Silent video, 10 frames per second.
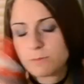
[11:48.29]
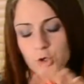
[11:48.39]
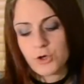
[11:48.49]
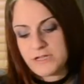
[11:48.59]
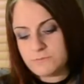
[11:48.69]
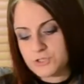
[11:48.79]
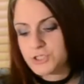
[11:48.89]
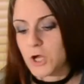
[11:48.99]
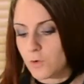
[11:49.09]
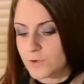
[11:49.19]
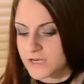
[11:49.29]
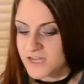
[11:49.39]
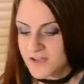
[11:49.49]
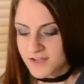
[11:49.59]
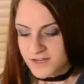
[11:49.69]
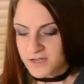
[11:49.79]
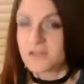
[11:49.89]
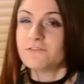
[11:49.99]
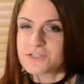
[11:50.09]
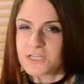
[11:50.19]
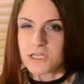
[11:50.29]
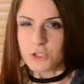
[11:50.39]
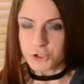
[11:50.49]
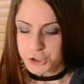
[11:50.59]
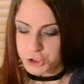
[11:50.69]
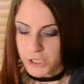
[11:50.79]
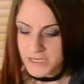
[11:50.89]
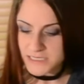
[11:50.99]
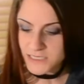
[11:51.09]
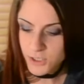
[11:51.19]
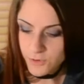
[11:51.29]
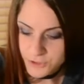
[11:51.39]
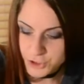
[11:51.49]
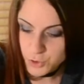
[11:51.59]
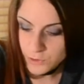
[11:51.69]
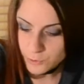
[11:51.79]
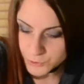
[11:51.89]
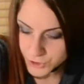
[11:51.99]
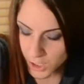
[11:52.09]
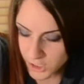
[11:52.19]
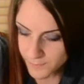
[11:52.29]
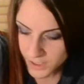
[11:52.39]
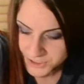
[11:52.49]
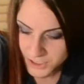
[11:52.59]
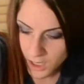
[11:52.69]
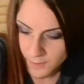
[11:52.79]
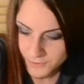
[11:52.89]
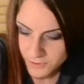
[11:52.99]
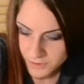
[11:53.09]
whipped cream? So, we're gonna give this a little shake here and do a little dollop on top.